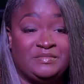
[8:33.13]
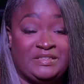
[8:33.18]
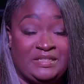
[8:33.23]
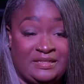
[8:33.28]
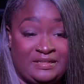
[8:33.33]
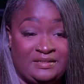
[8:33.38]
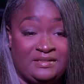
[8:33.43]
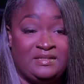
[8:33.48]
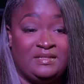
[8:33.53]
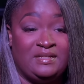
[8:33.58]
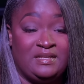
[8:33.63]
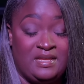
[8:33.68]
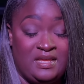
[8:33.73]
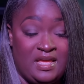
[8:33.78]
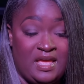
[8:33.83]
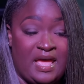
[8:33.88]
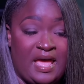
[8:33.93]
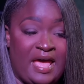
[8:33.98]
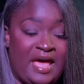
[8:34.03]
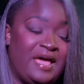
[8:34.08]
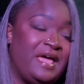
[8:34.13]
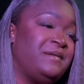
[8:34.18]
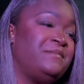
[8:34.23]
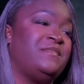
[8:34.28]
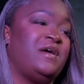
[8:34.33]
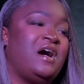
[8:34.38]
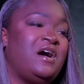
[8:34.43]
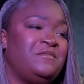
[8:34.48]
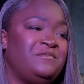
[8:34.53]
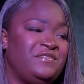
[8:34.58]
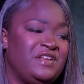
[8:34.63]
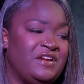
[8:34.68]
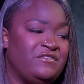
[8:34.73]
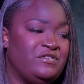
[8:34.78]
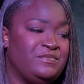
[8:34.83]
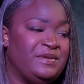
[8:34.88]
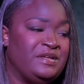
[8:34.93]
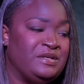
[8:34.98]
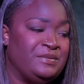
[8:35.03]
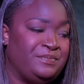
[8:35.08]
Yeah. I'm, I've
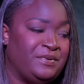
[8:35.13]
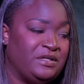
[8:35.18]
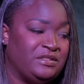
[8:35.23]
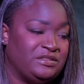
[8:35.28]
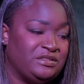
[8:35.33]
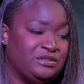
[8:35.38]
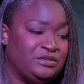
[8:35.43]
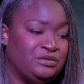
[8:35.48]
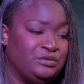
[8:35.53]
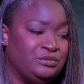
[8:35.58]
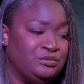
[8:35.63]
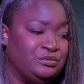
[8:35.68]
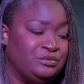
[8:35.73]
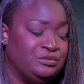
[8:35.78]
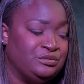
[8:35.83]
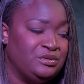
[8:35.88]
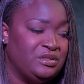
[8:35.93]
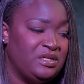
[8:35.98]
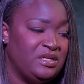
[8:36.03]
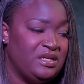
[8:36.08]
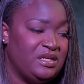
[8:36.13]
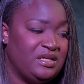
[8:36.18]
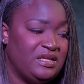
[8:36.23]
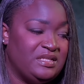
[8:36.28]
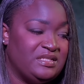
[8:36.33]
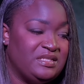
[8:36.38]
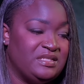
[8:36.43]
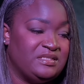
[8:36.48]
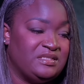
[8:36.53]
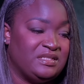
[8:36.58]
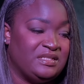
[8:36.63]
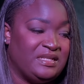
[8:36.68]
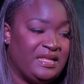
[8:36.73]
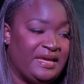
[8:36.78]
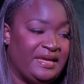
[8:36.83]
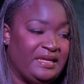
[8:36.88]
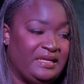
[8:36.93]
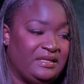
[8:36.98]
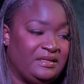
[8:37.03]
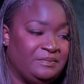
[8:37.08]
never been a person who is into
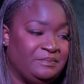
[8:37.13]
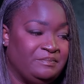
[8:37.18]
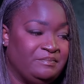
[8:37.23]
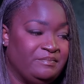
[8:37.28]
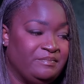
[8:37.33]
like,